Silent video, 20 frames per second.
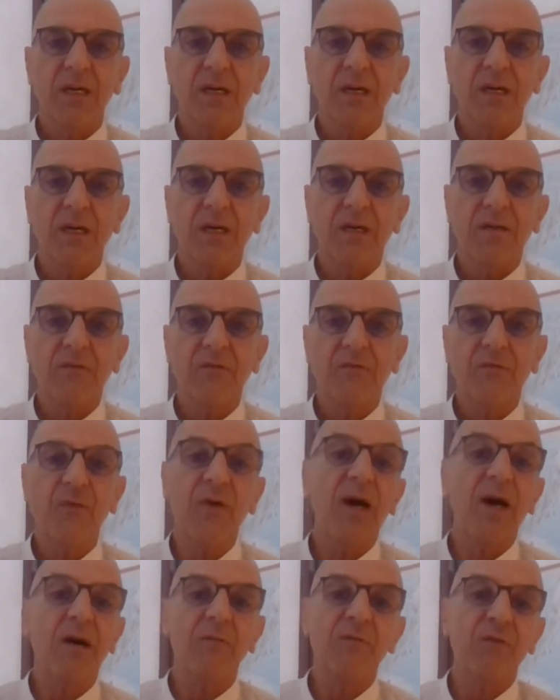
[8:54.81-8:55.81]

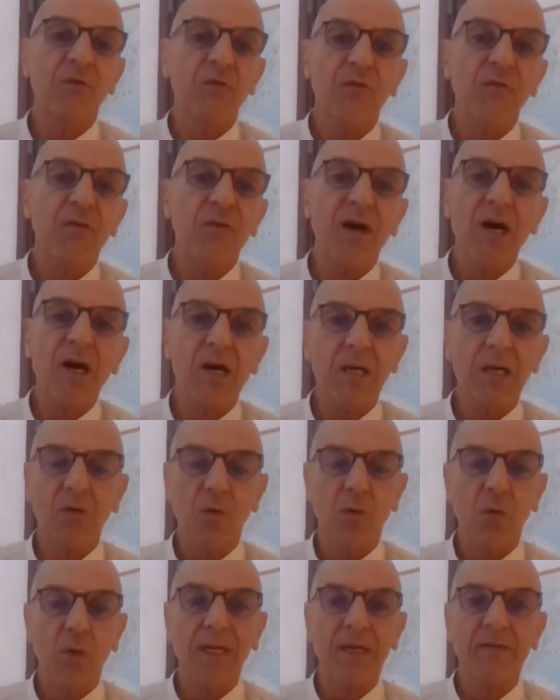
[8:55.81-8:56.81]
fun for fun
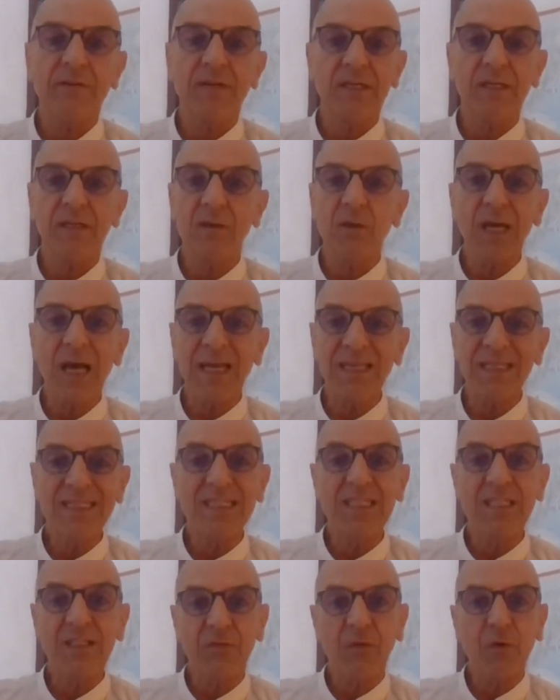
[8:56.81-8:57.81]
or whatever, I
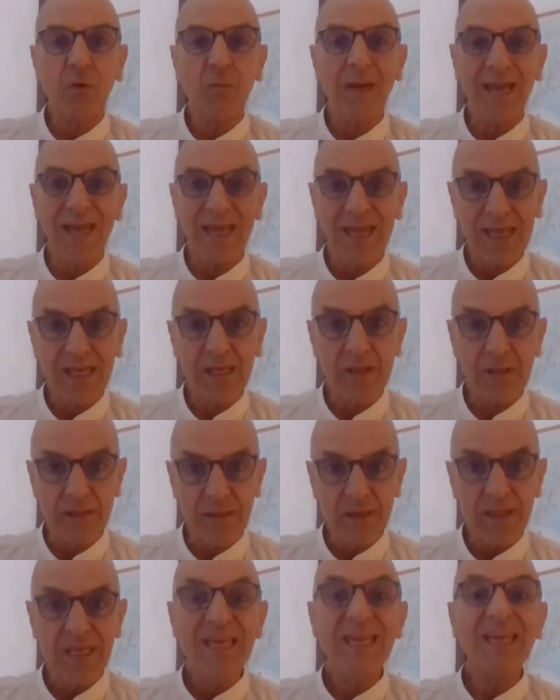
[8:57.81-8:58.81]
did it for my health,
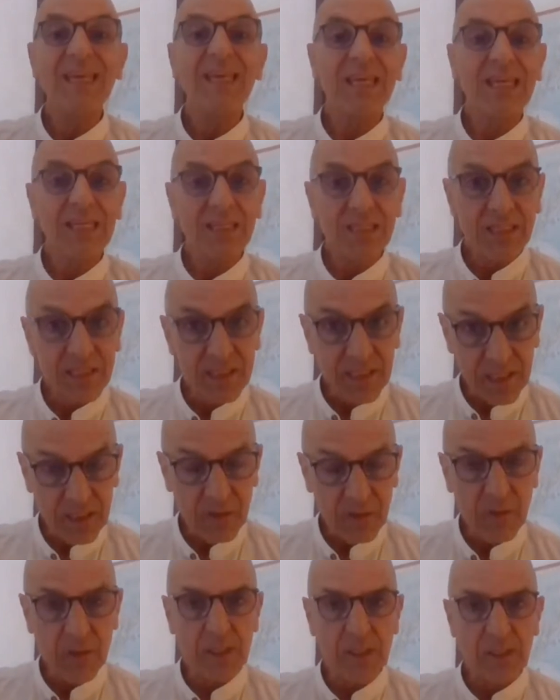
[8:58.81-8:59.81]

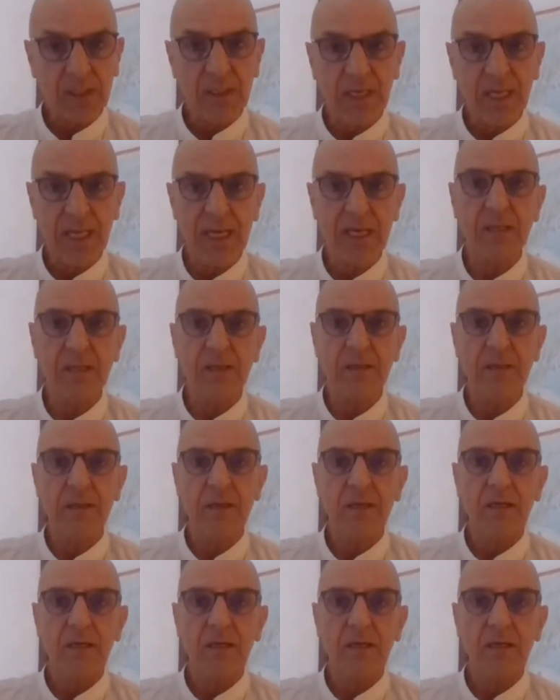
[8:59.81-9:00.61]
integral health,